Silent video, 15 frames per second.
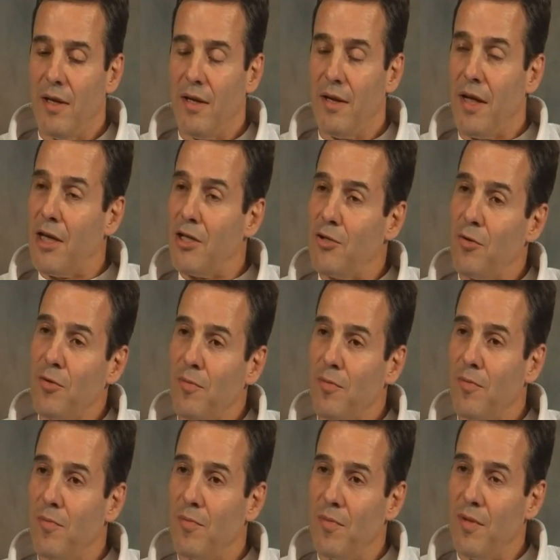And Rickson,
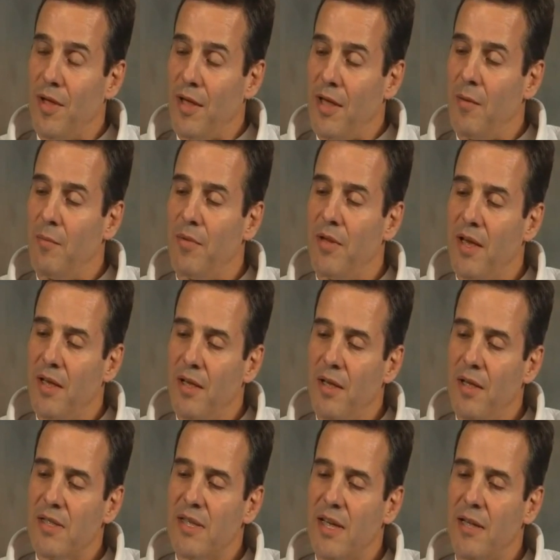he gave me that
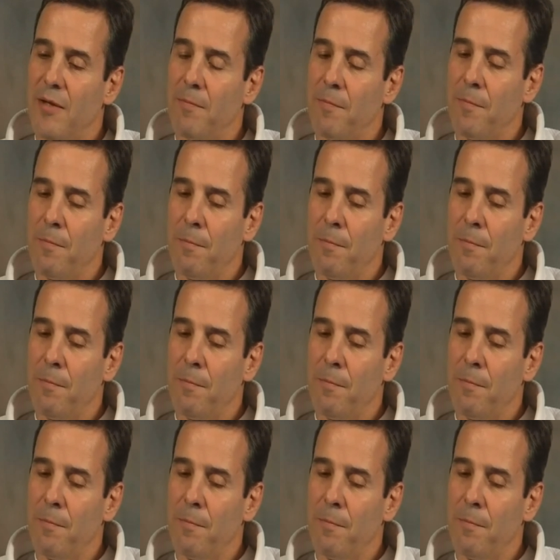gi and said,